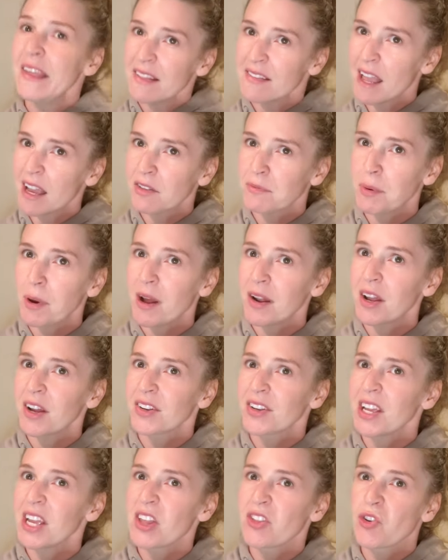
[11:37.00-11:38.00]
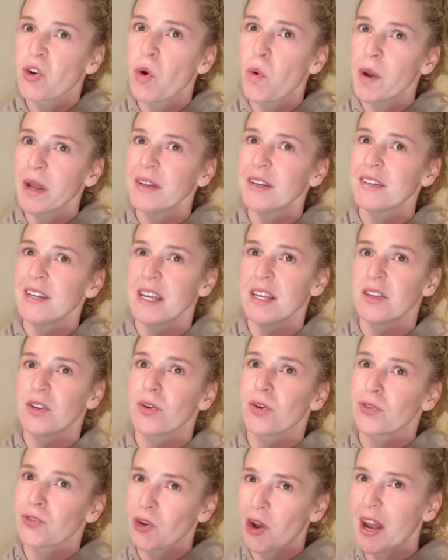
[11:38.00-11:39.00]
next product is going to take
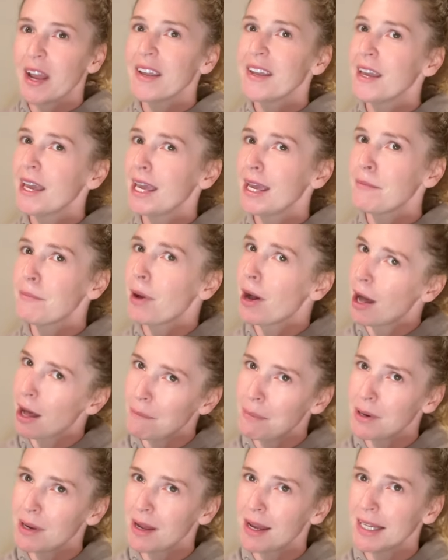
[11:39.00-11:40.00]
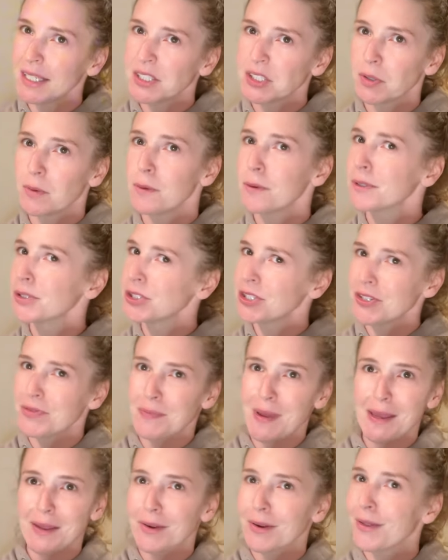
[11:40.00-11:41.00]
your drying game up a notch or just
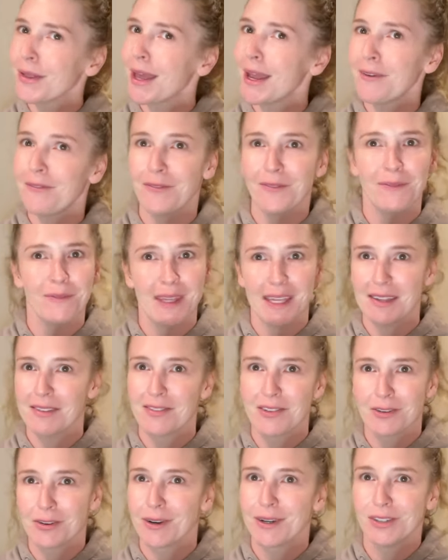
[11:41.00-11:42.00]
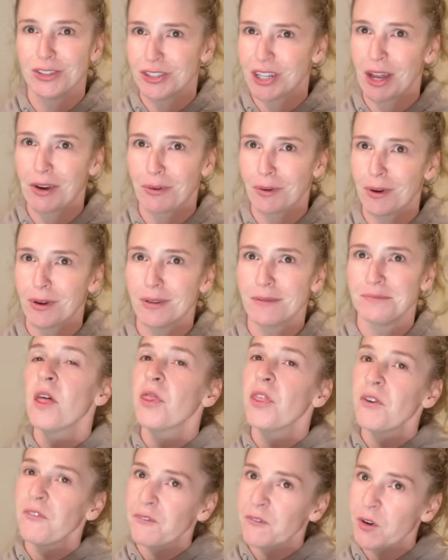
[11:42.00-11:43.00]
make your life easier in general.
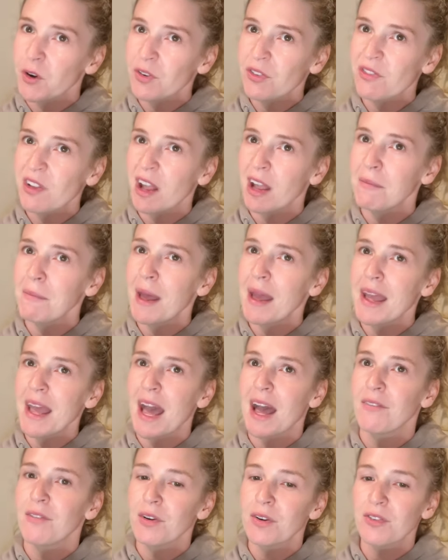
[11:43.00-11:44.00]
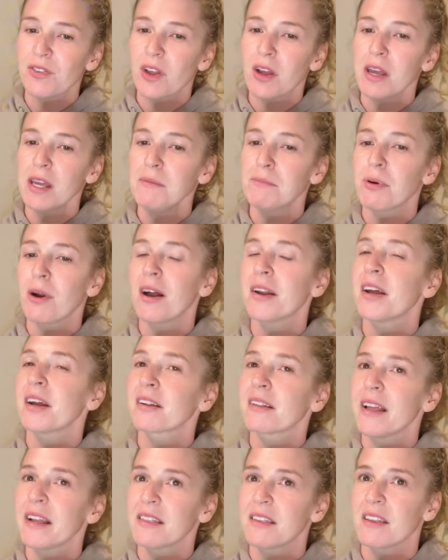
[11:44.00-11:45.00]
The first time I ever saw a product
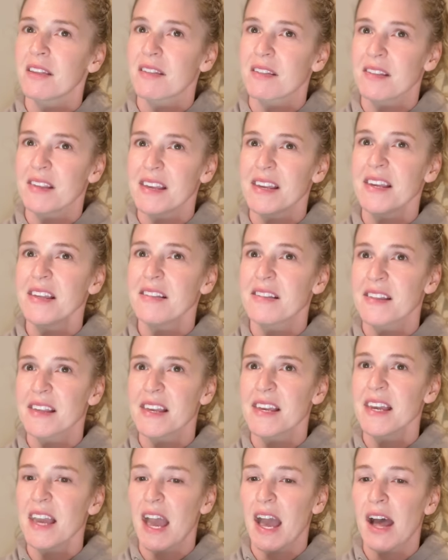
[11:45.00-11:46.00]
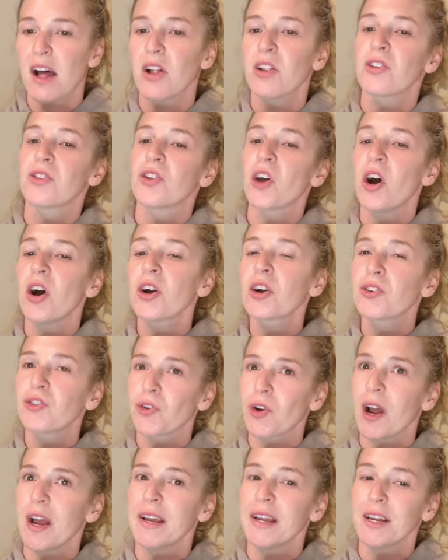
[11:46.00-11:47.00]
like the CZL Dog
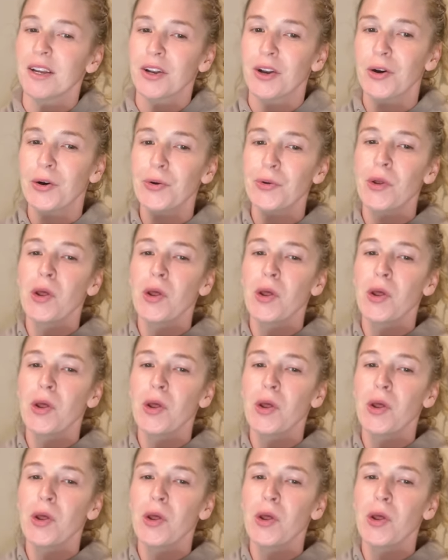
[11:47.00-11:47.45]
Drying Coat